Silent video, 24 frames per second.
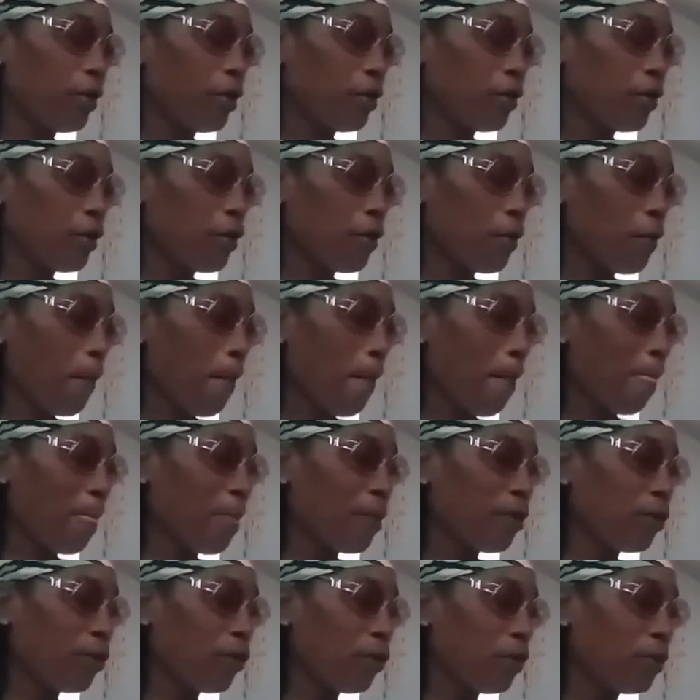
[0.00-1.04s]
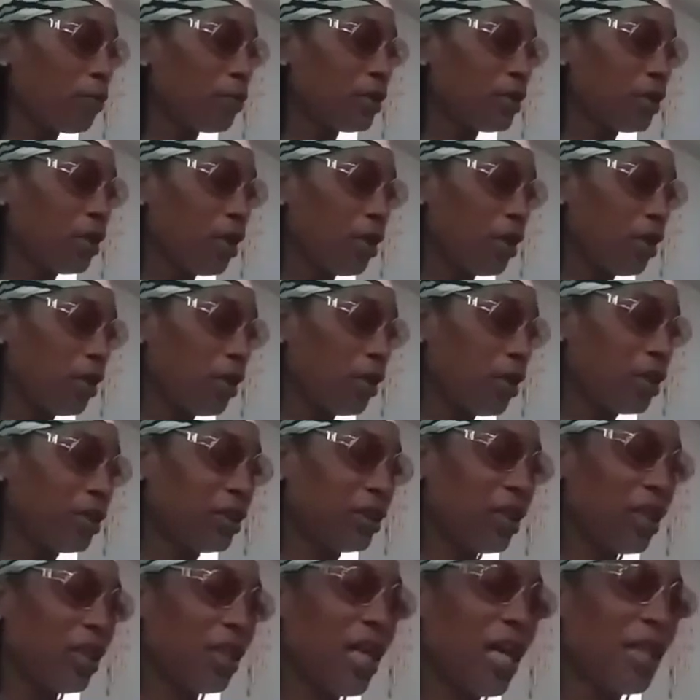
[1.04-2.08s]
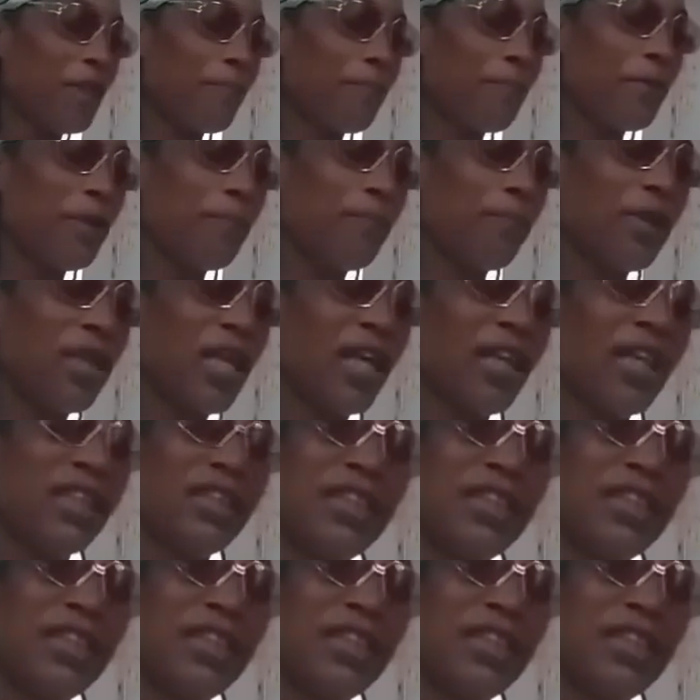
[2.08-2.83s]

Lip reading: it. You know what I'm saying? I see a lot of people, like I